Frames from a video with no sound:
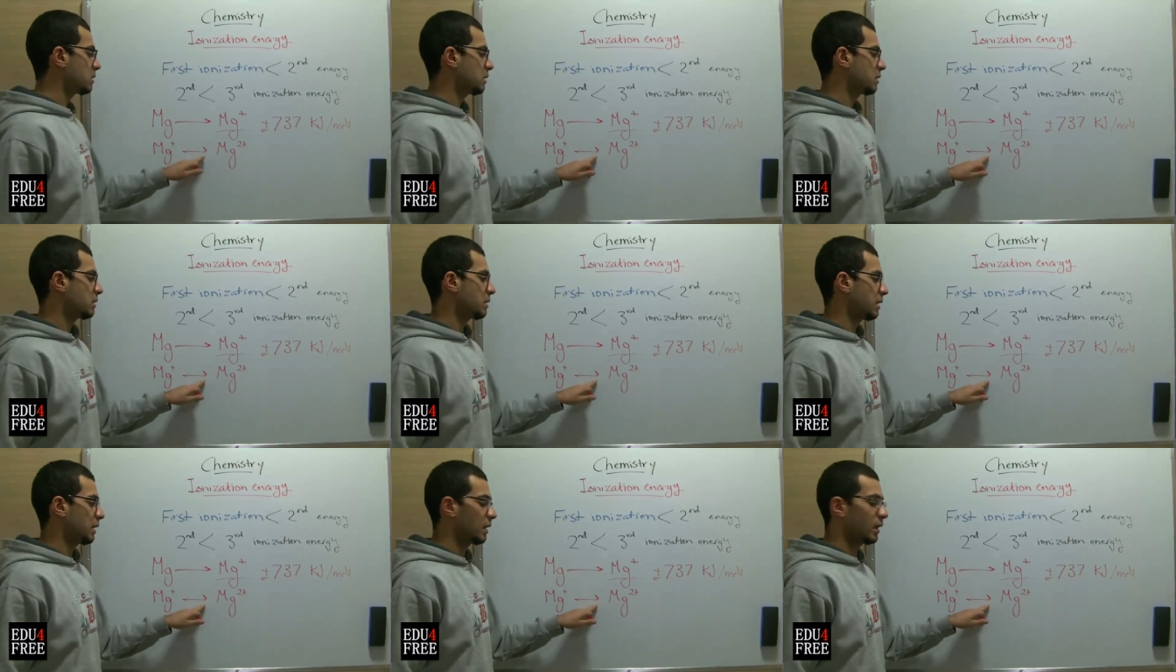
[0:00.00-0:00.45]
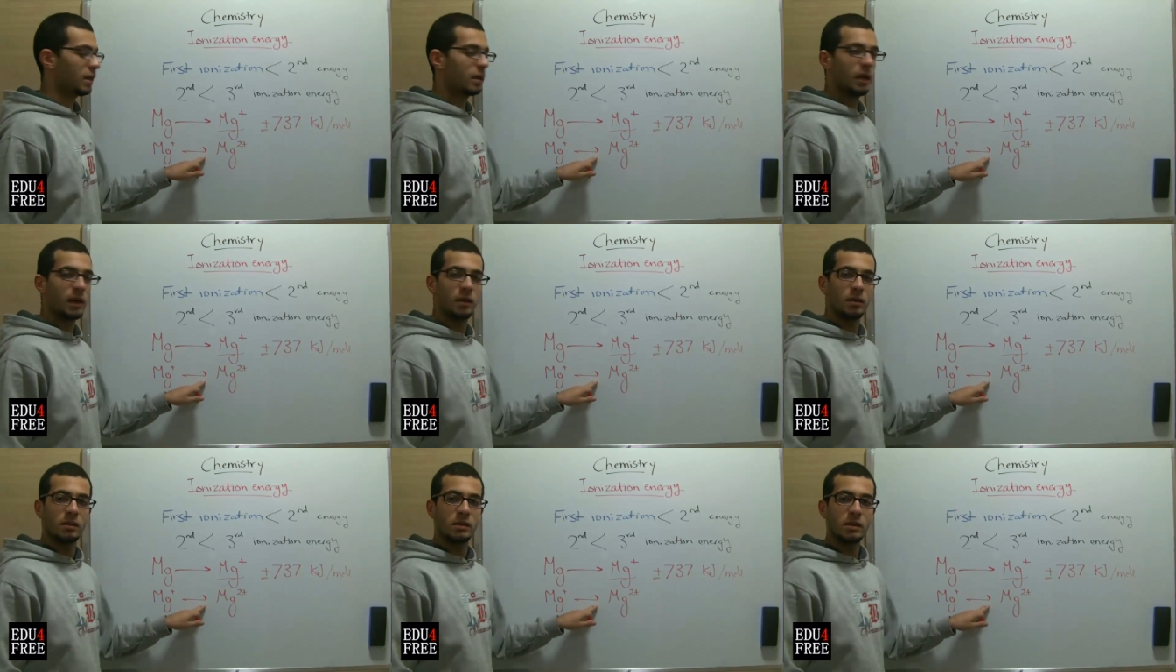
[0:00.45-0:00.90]
is the second
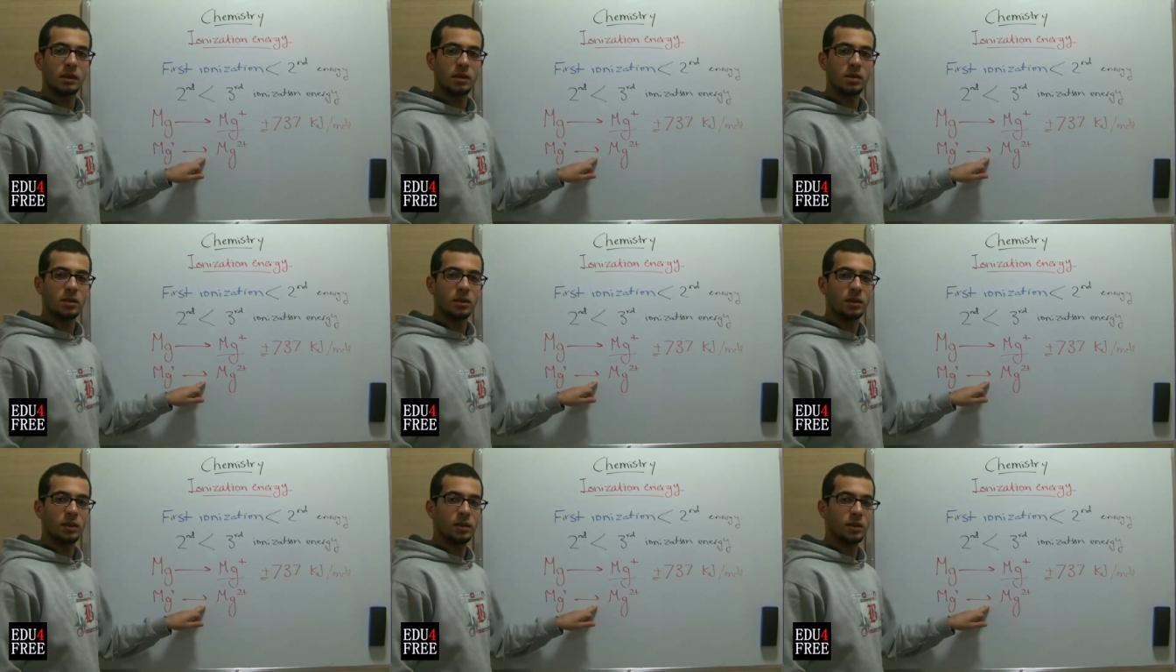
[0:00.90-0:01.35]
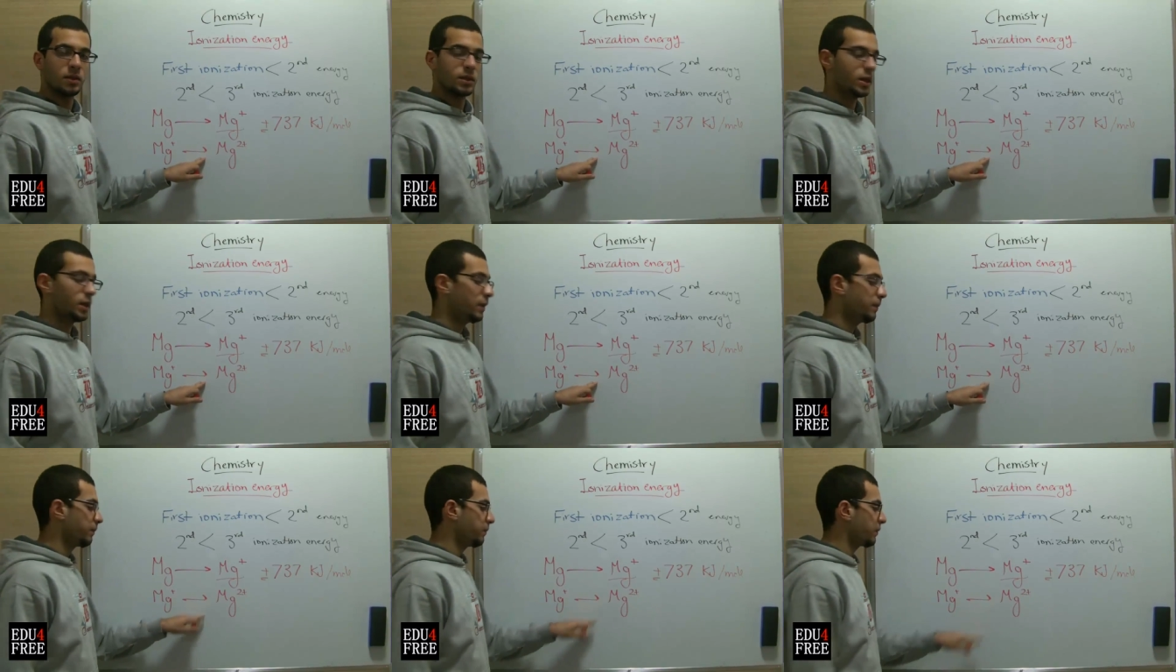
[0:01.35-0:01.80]
ionization
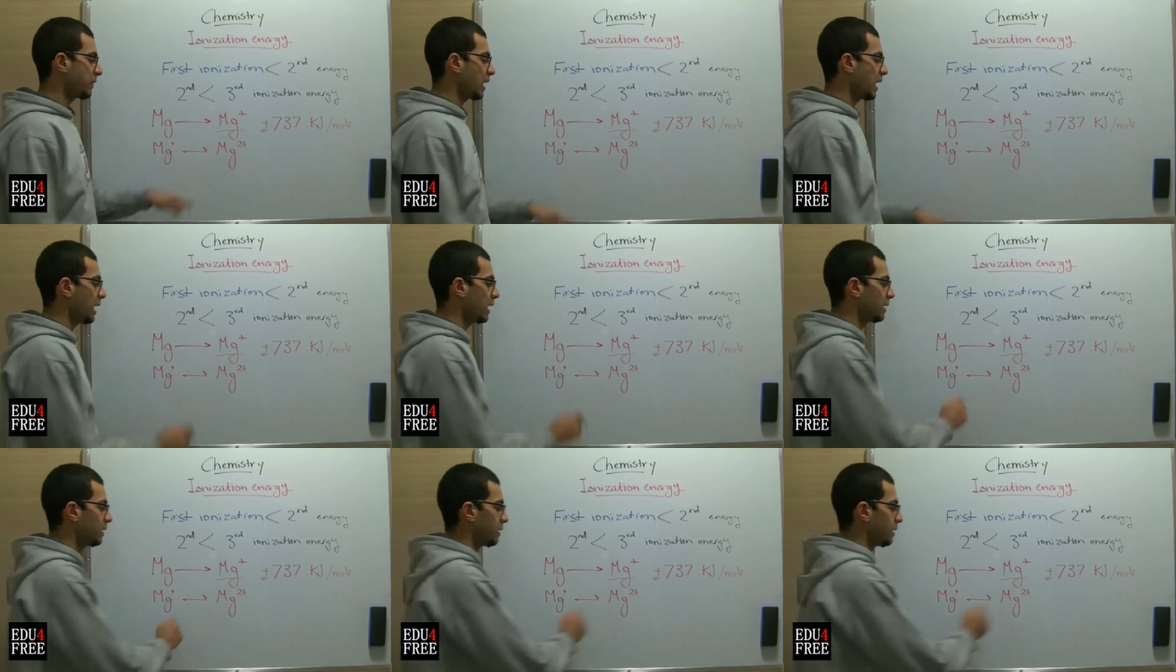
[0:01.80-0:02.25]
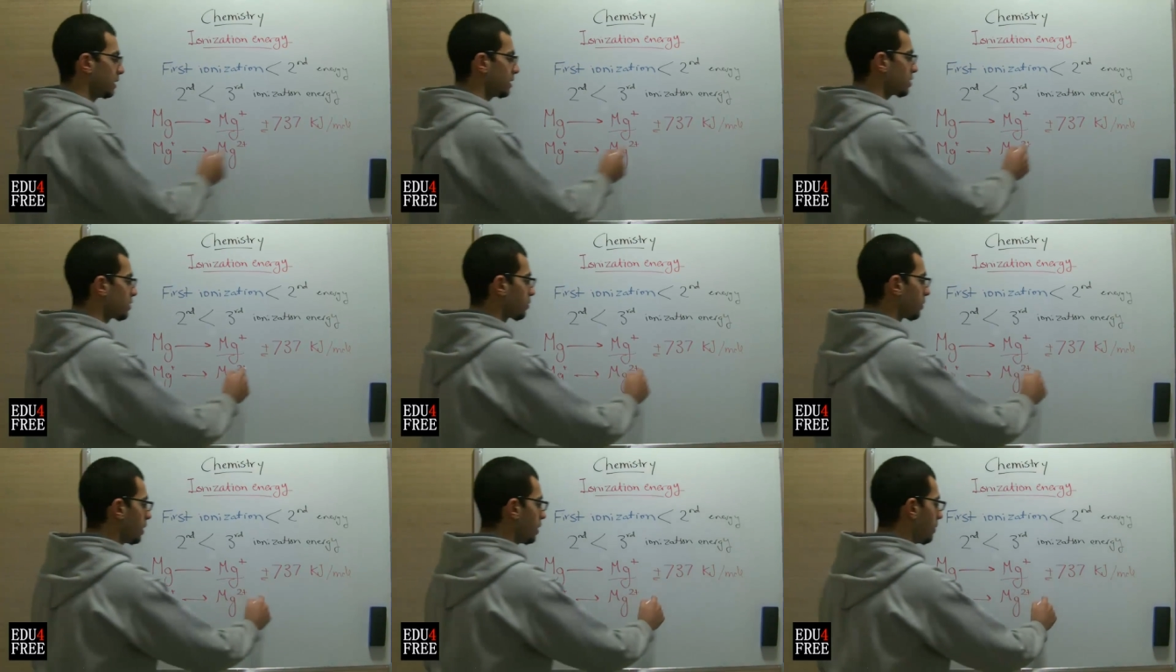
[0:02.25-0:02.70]
energy, and this